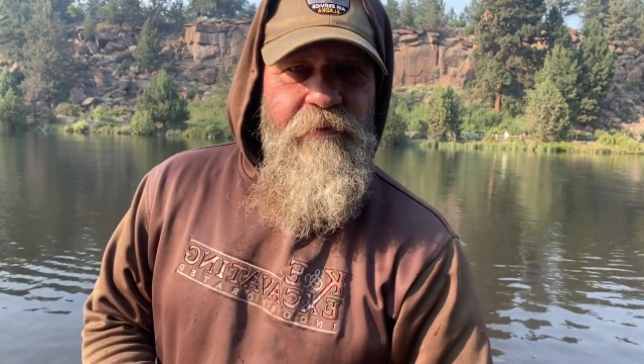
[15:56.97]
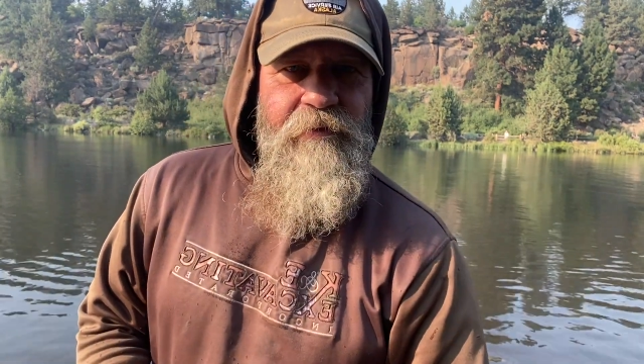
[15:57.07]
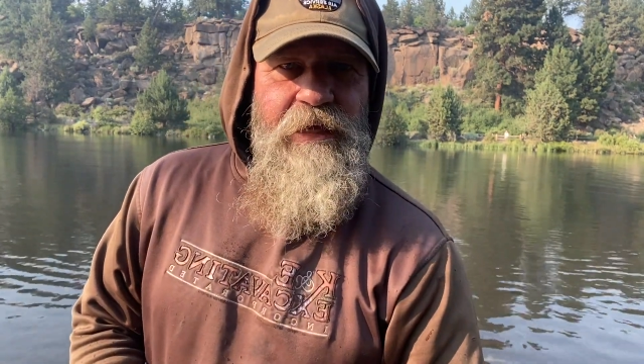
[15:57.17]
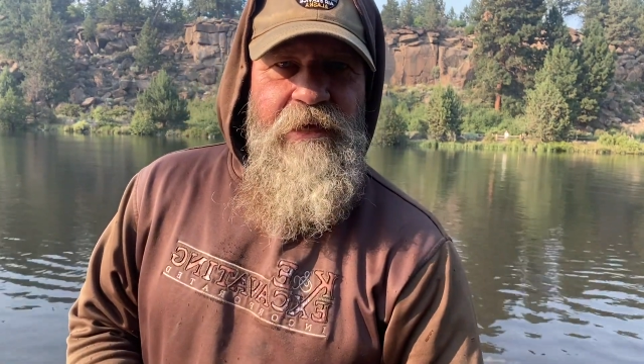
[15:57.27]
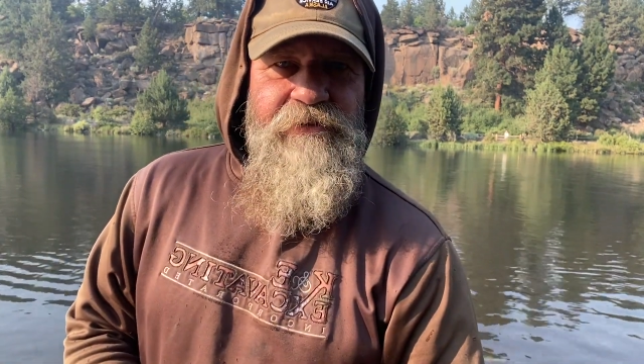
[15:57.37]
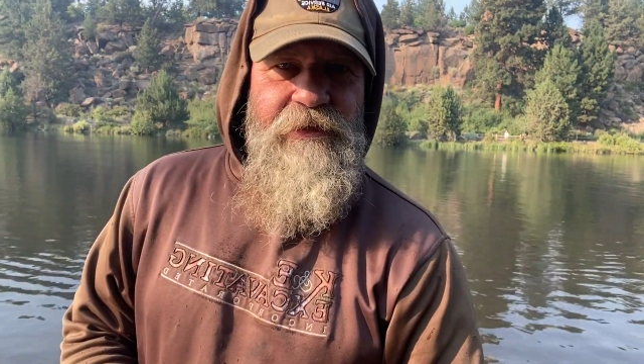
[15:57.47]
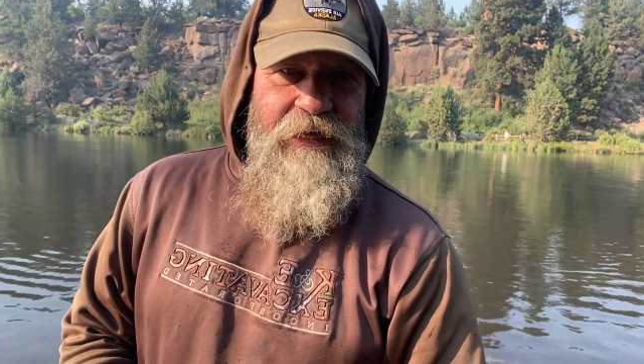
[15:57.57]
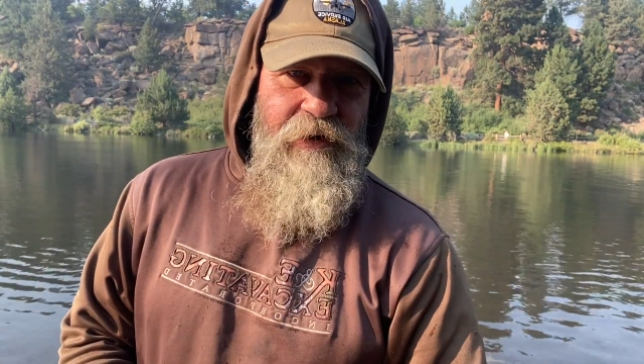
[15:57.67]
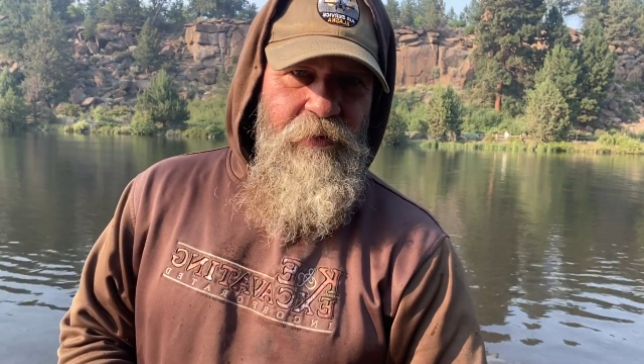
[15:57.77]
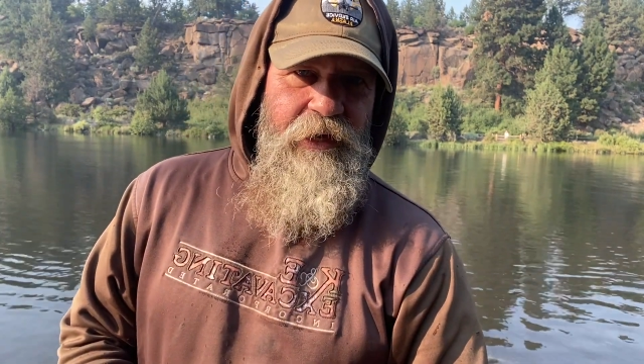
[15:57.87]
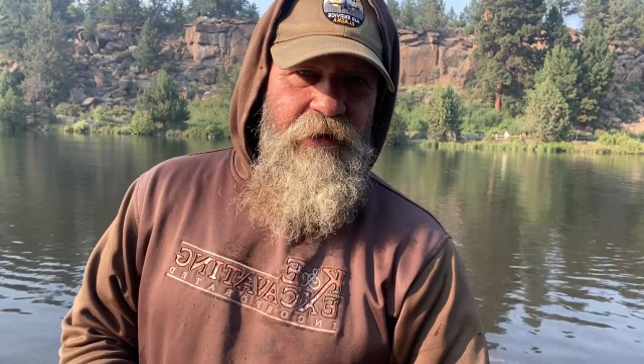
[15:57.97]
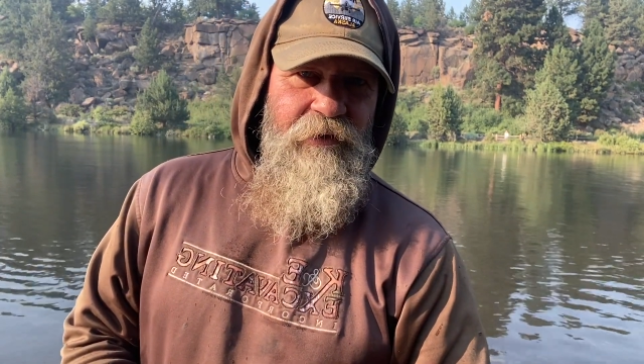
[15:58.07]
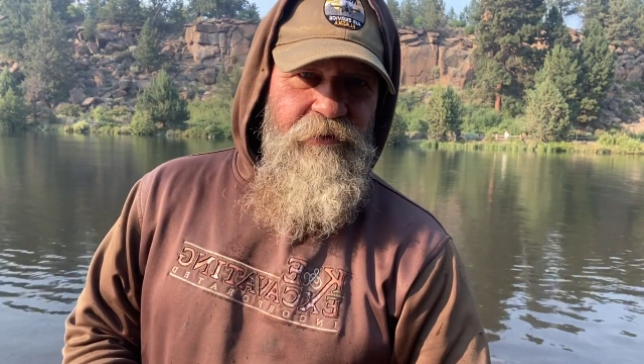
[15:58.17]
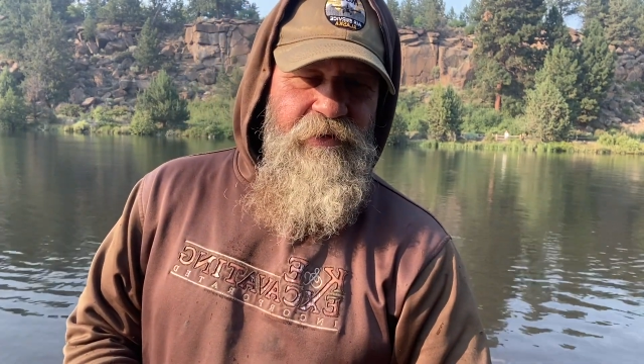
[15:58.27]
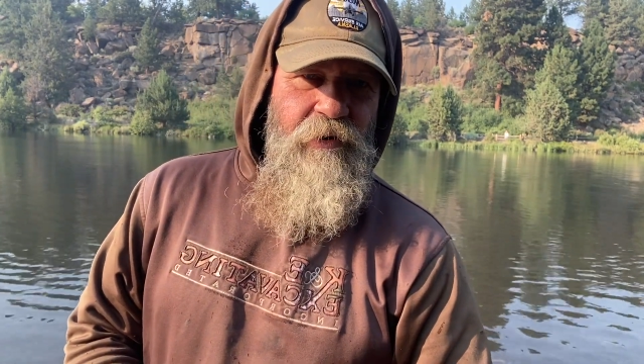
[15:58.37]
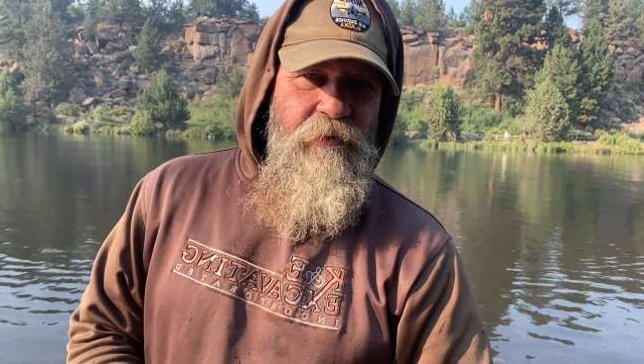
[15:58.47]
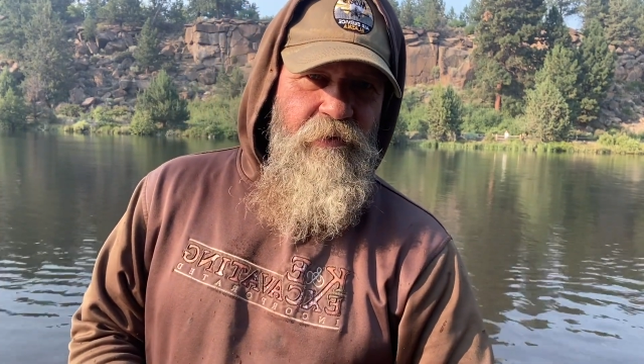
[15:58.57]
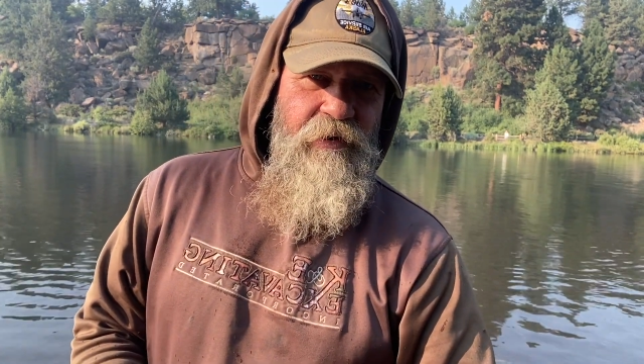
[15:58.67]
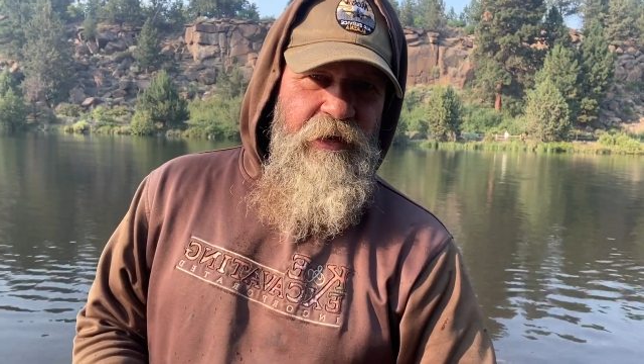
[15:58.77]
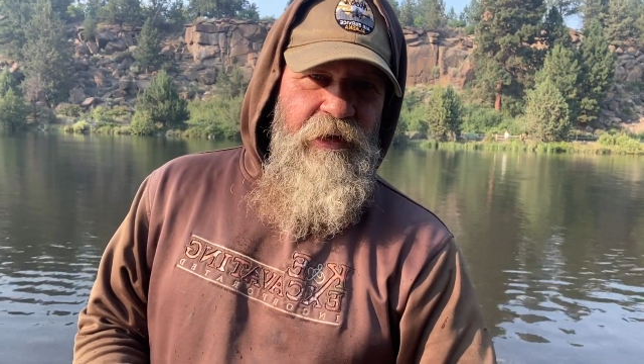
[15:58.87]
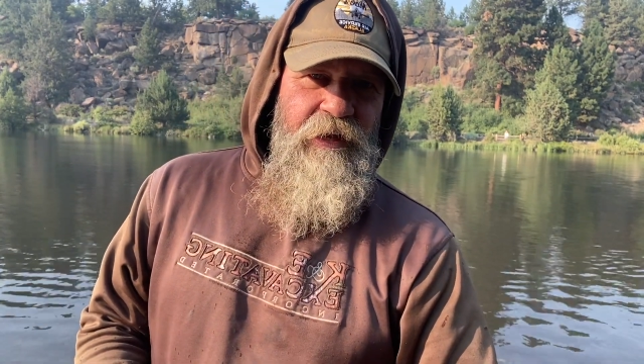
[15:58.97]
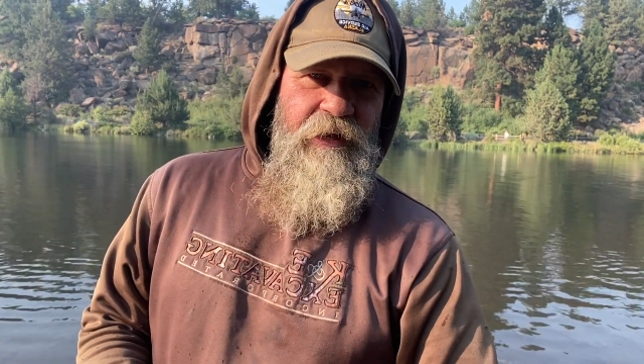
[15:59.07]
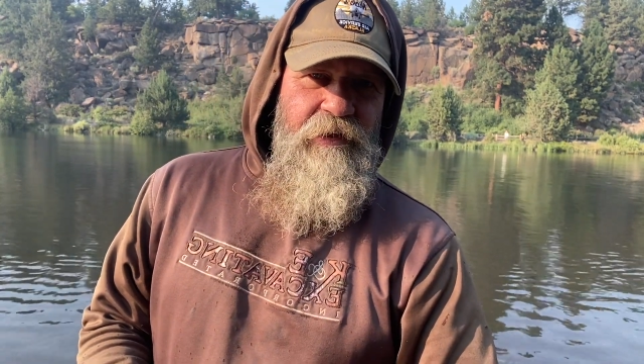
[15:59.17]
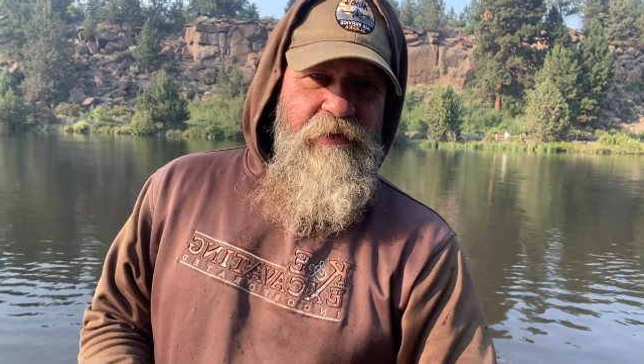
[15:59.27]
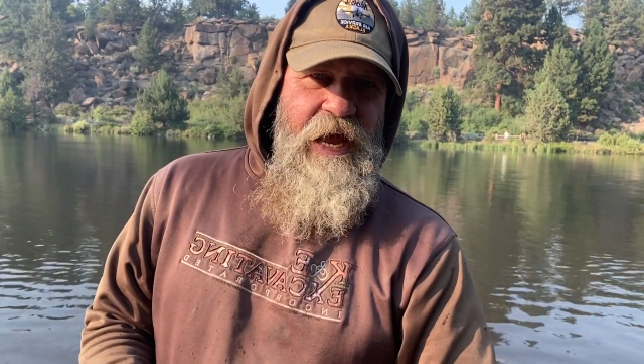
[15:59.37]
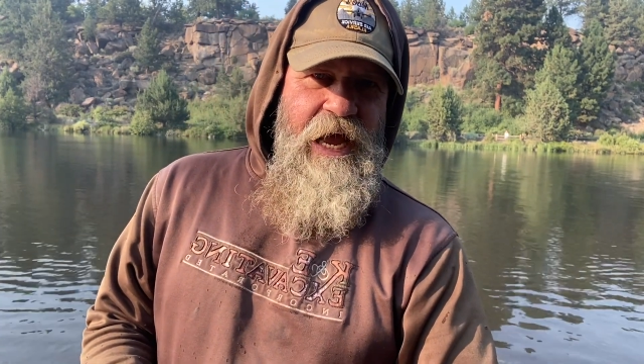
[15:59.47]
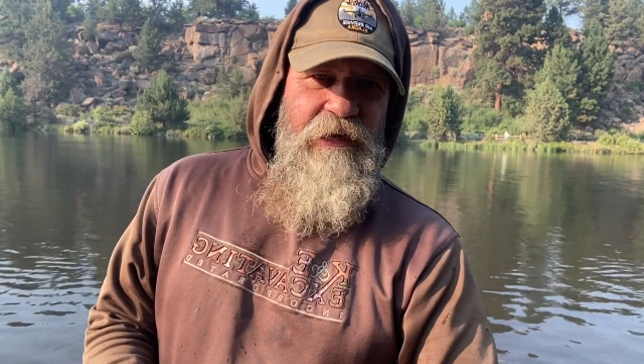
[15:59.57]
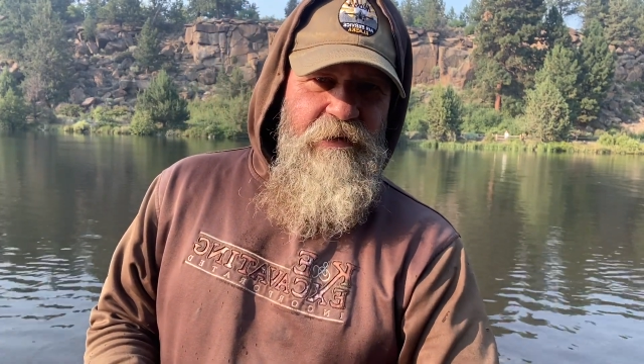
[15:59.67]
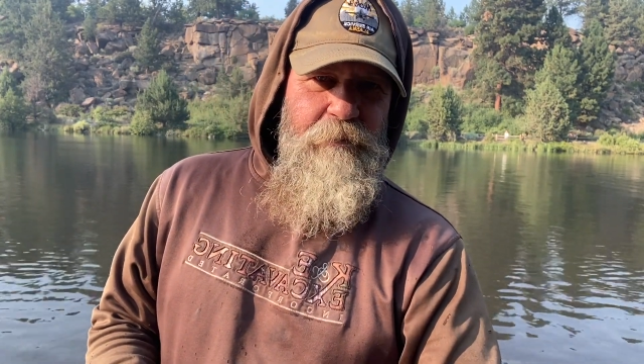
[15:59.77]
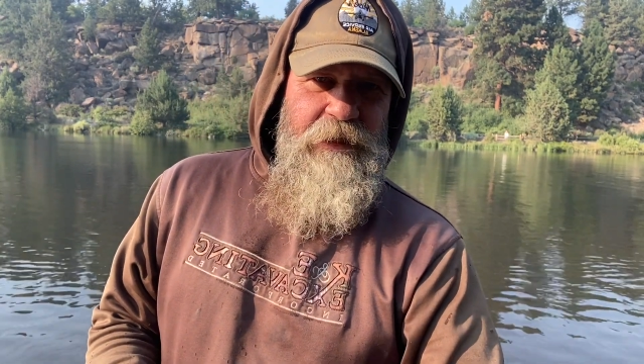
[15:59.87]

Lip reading: casting that way. So that could be